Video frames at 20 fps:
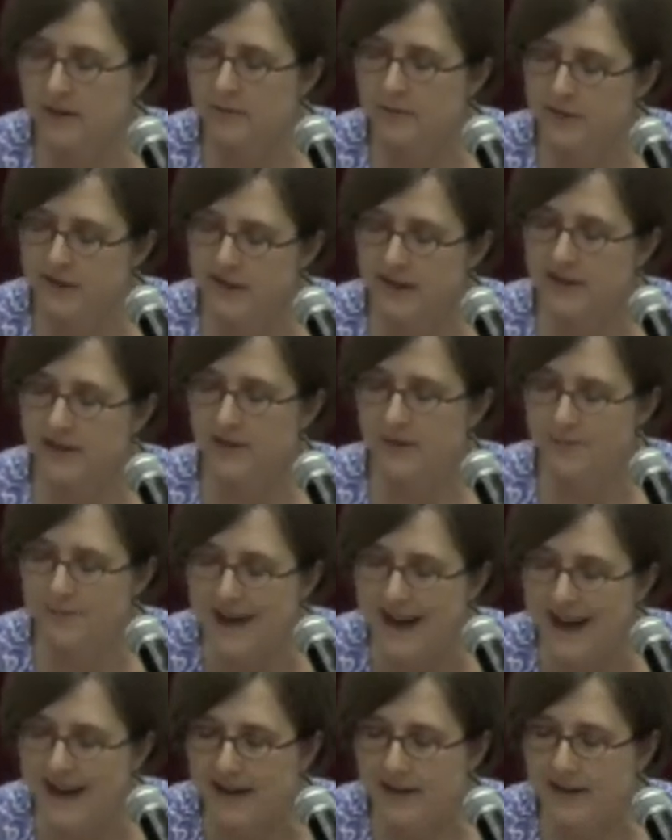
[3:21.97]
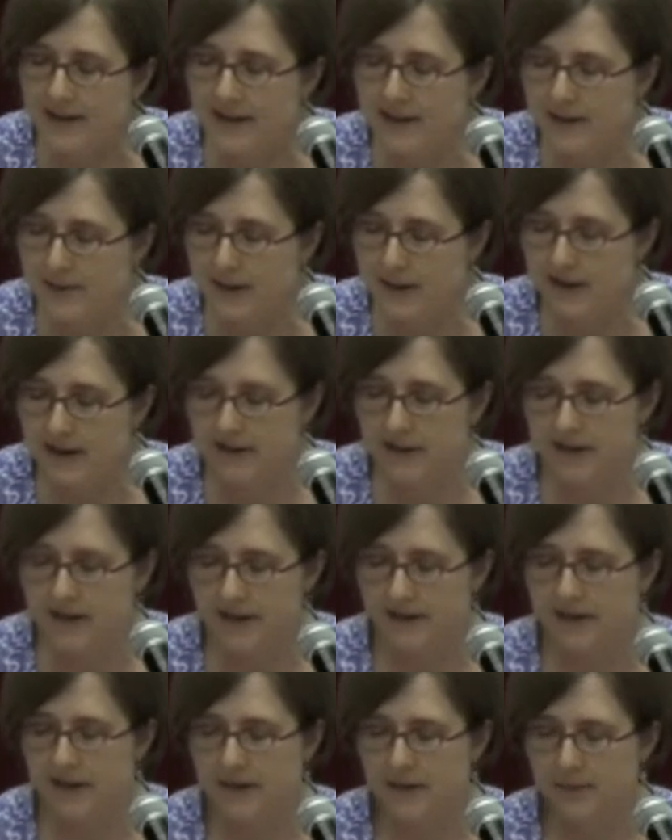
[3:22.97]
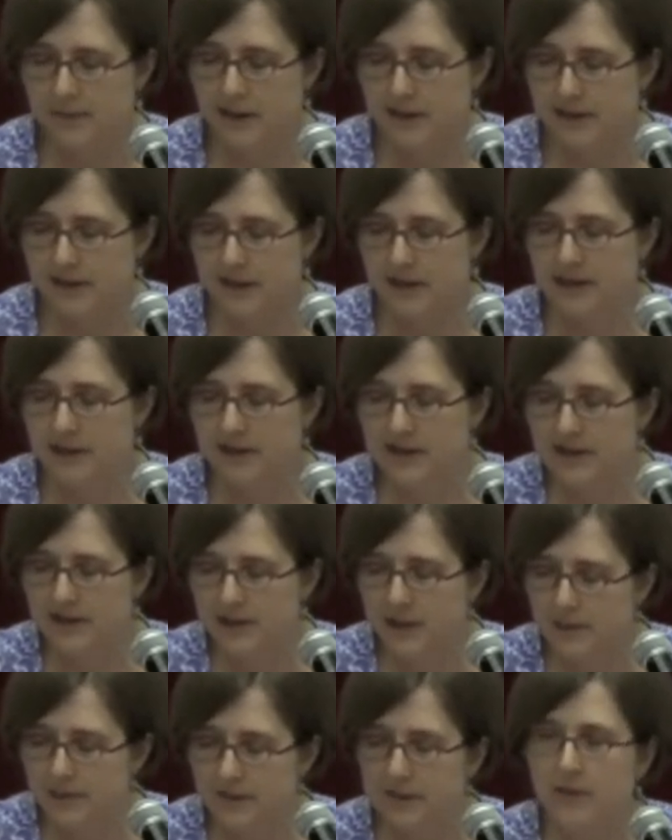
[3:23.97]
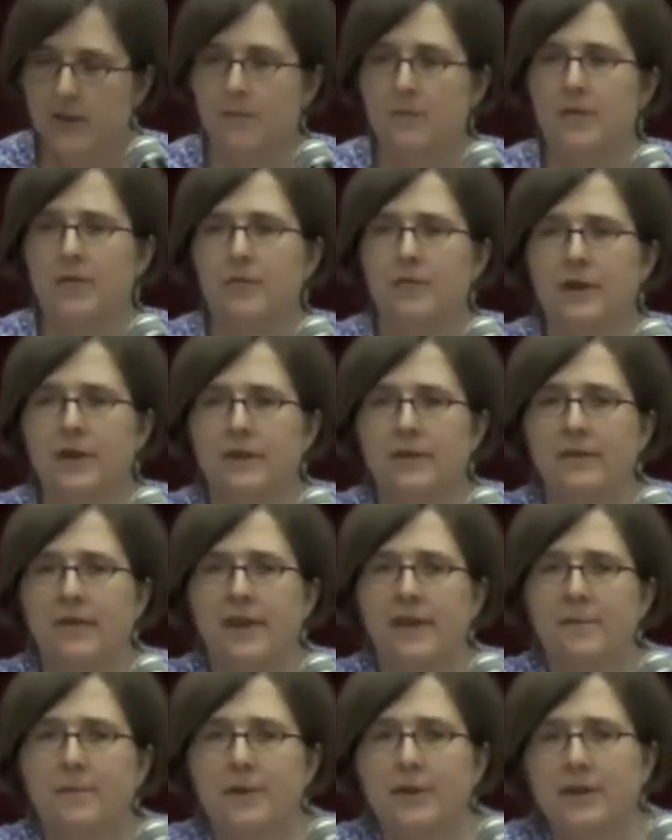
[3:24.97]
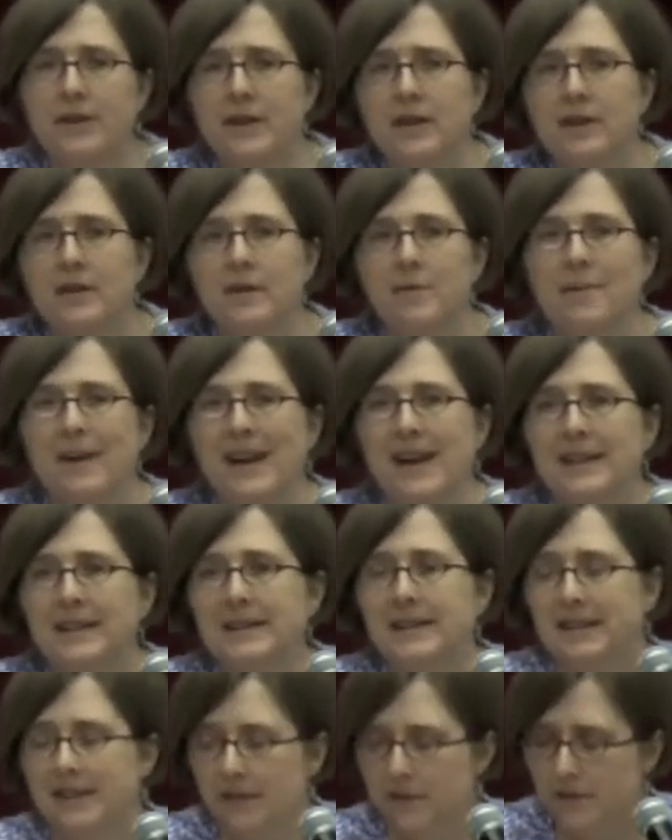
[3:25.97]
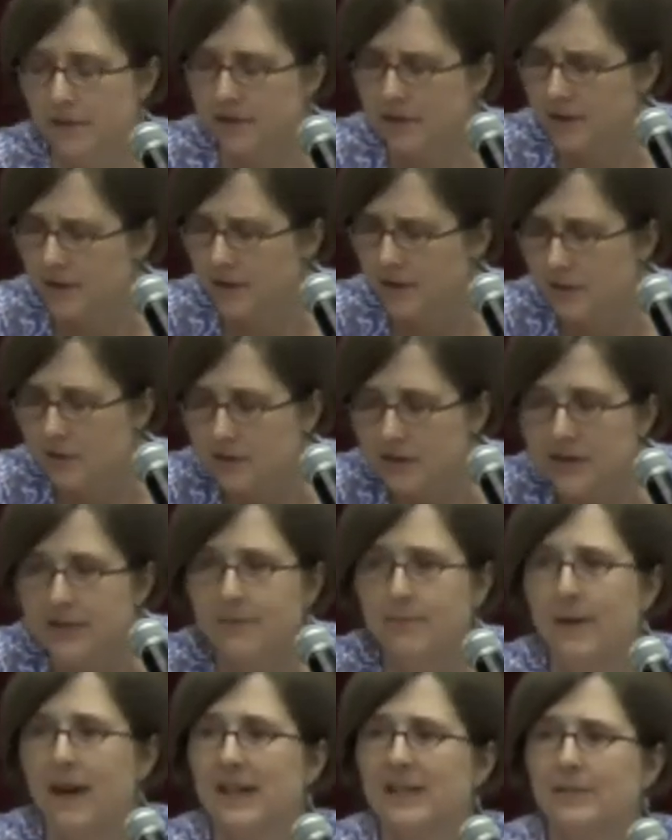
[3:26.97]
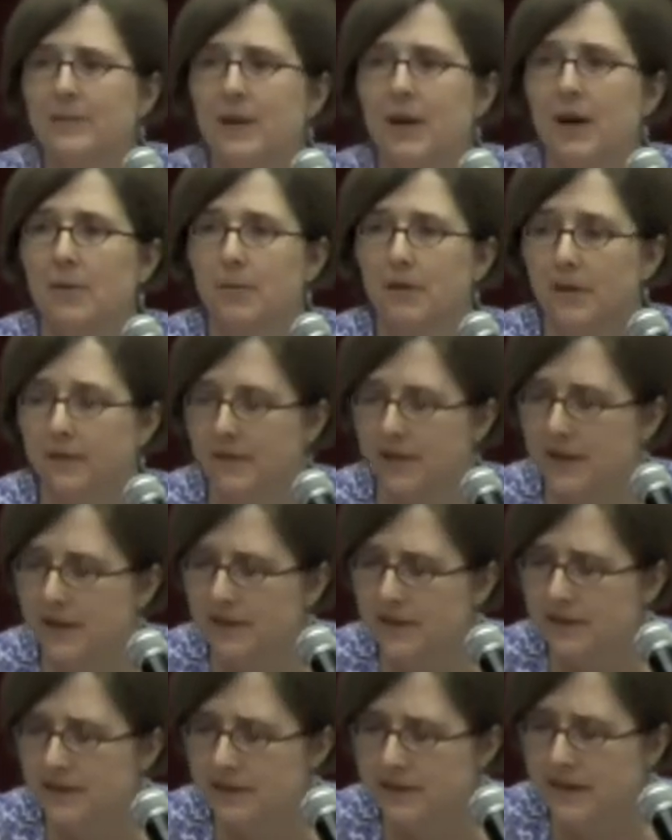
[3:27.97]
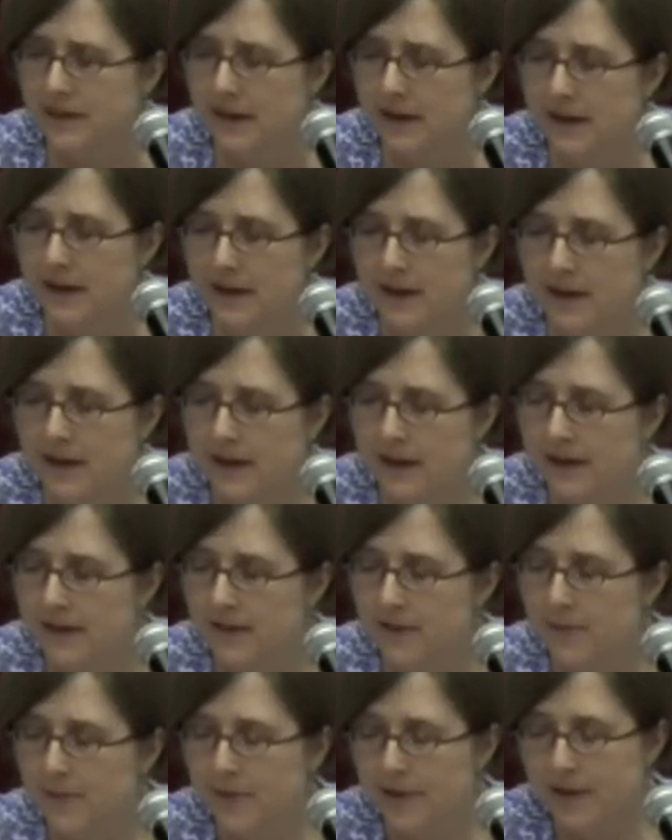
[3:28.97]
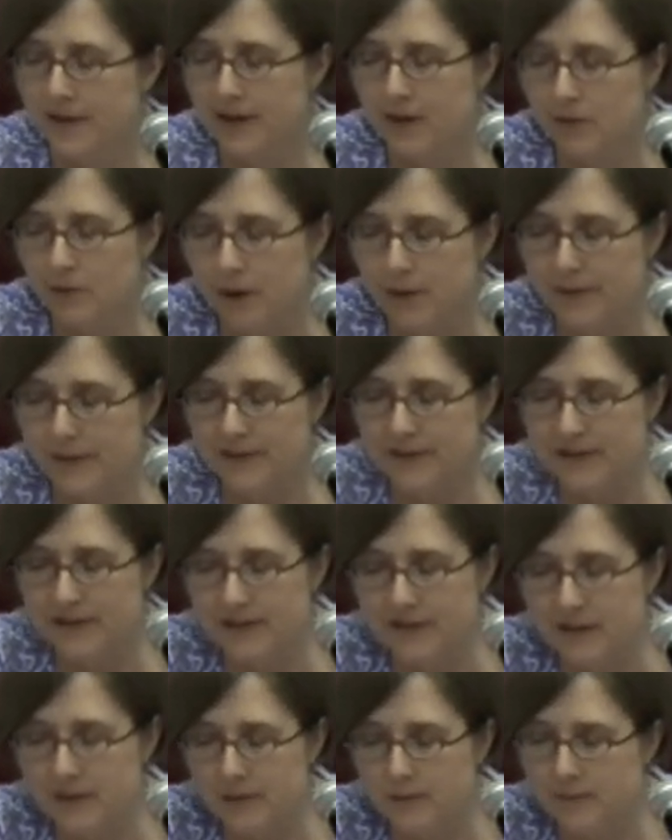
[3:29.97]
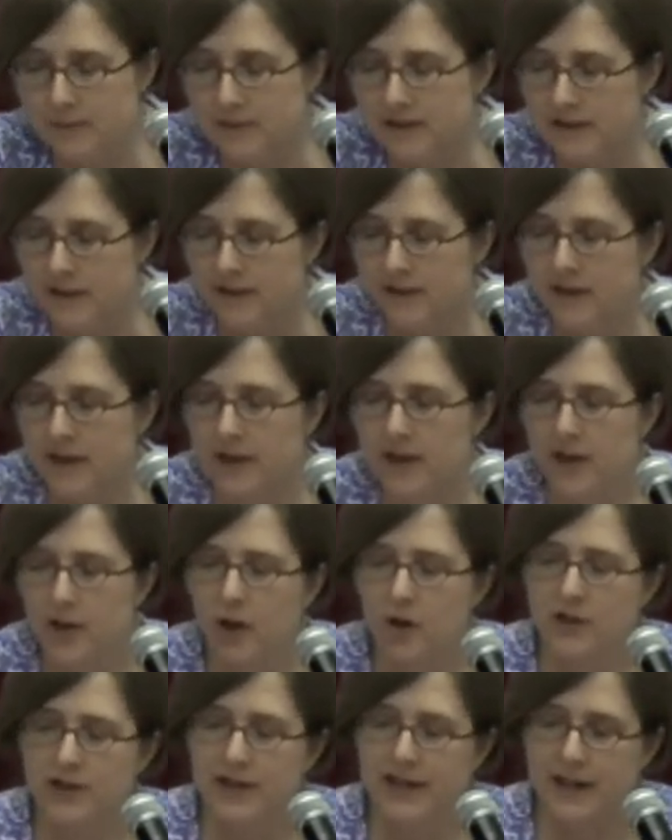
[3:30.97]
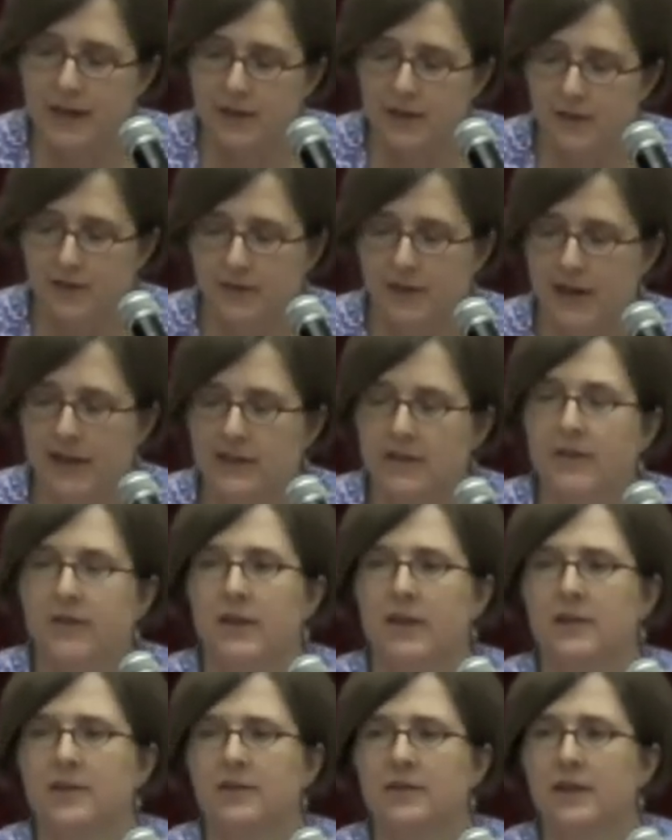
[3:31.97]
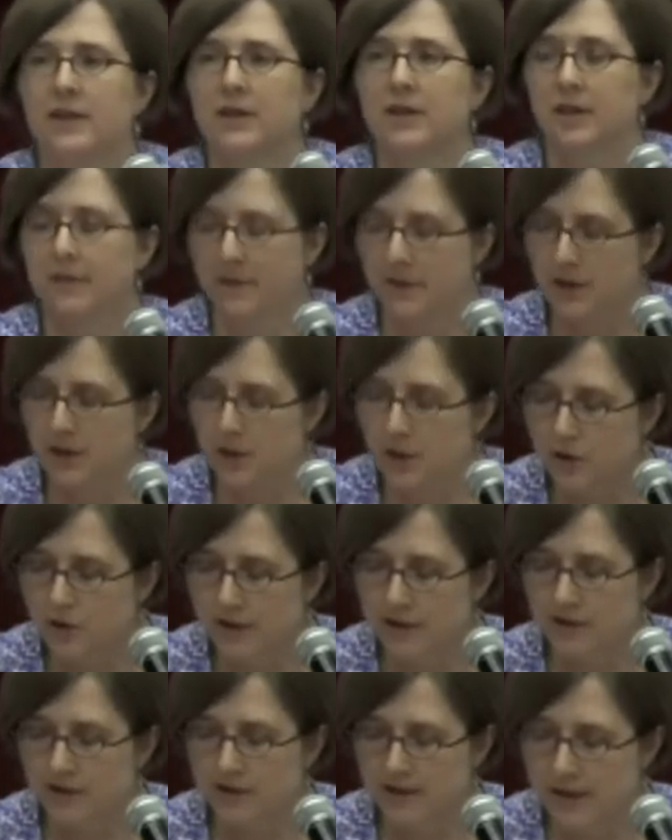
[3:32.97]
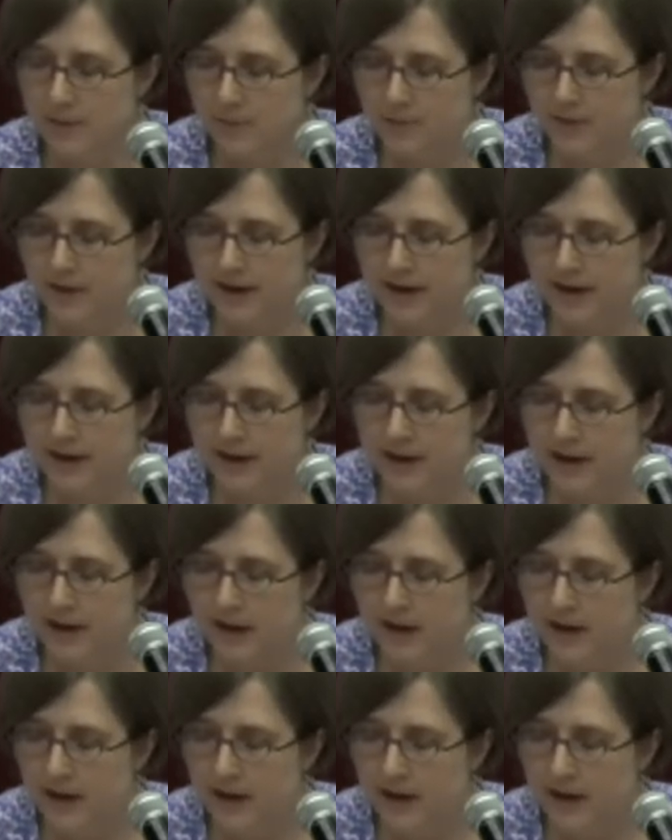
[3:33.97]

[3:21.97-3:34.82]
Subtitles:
Brazil has dramatically expanded the defense budget. It's jumped from $3 to $5 billion in the past year or two, just the past couple of years. They're building new weapon systems, they're negotiating with France on the construction of a nuclear submarine,